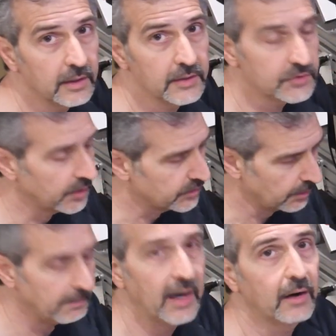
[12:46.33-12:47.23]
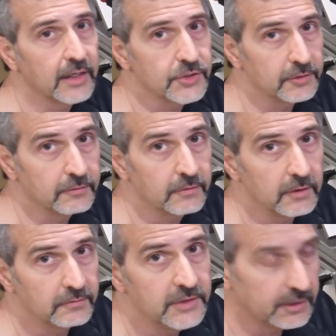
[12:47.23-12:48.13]
is a marriage
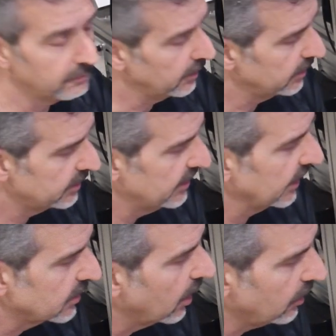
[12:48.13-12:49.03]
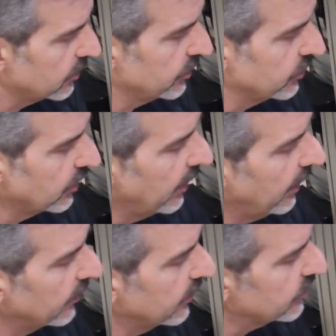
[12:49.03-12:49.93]
of different technologies.
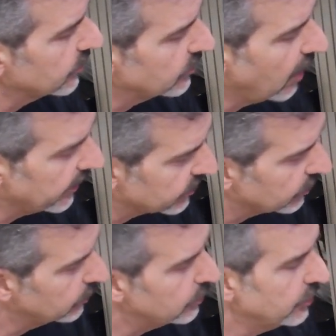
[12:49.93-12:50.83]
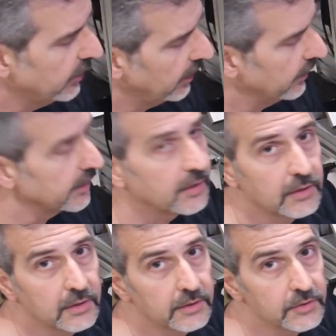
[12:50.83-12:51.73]
This is not exclusionary.
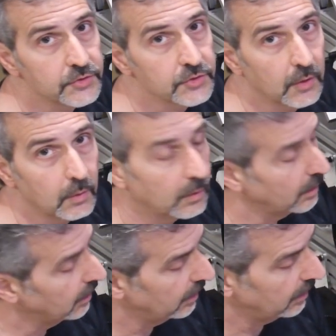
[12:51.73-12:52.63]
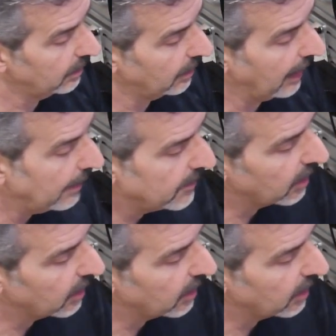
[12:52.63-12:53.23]
So I'm